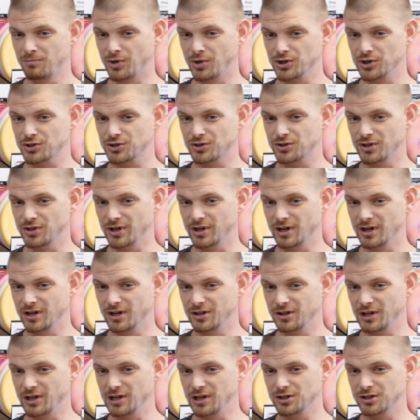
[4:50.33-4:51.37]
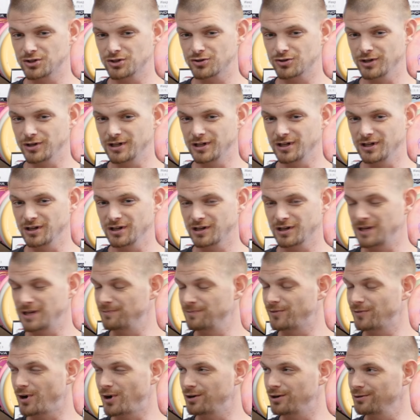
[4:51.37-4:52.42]
push the the industry to
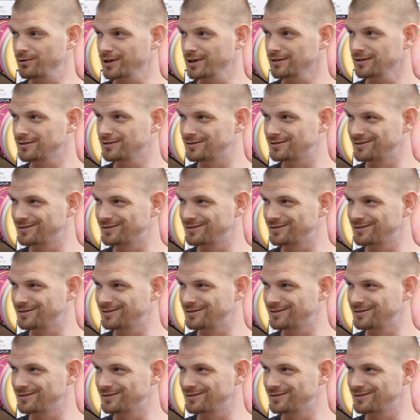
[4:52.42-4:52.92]
keep following.